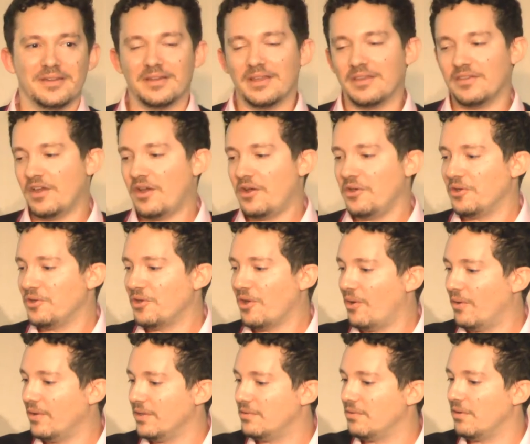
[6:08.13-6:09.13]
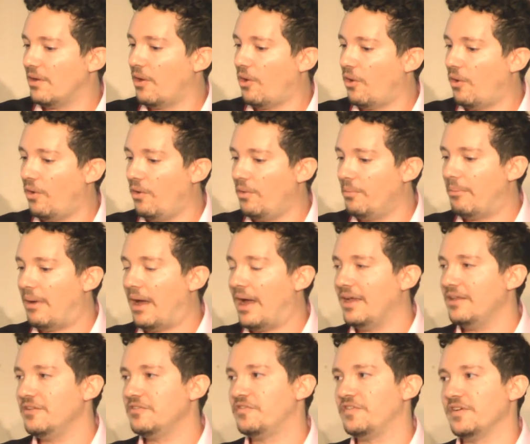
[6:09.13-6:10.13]
And there you go into a whole
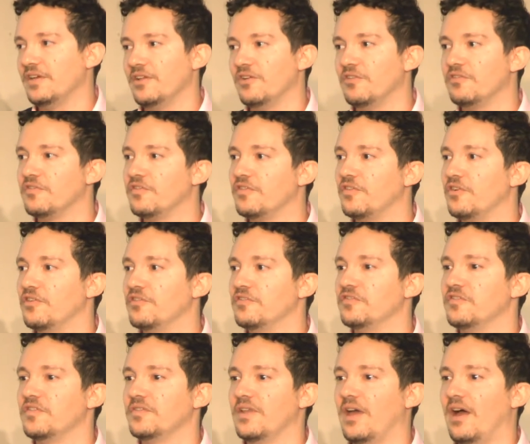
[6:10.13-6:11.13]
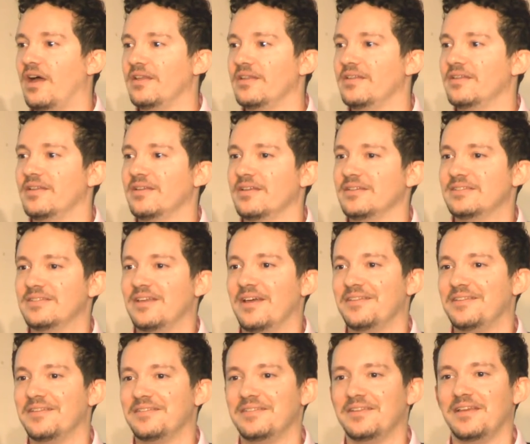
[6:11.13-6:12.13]
minefield of
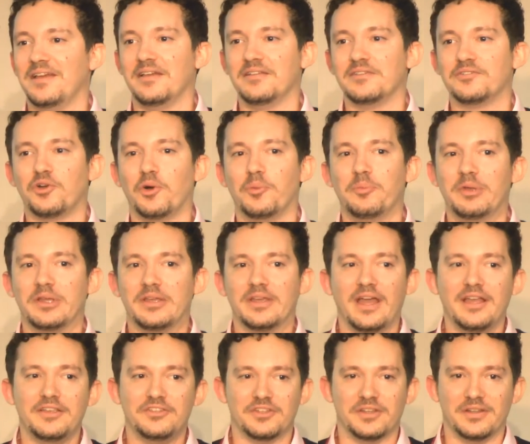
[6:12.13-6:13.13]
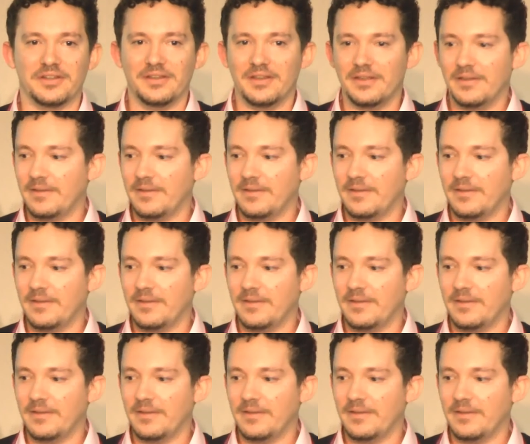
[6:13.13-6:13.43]
uncertainty and complication.